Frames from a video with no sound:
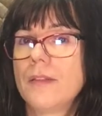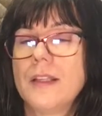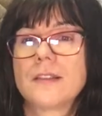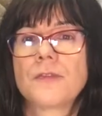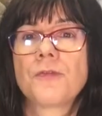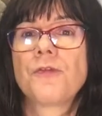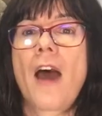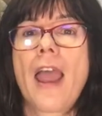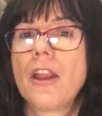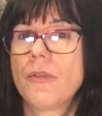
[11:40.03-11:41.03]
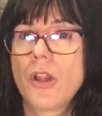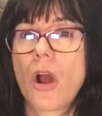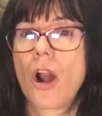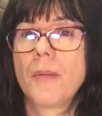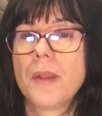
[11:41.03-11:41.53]
this fiery
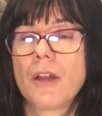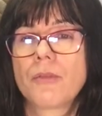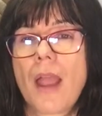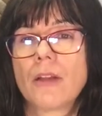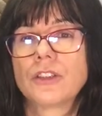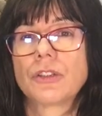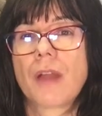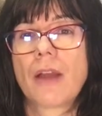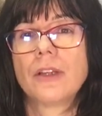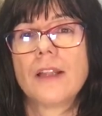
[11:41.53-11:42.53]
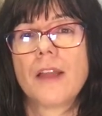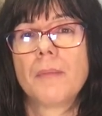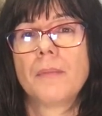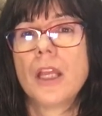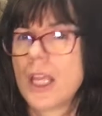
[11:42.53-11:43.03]
army around surrounding them.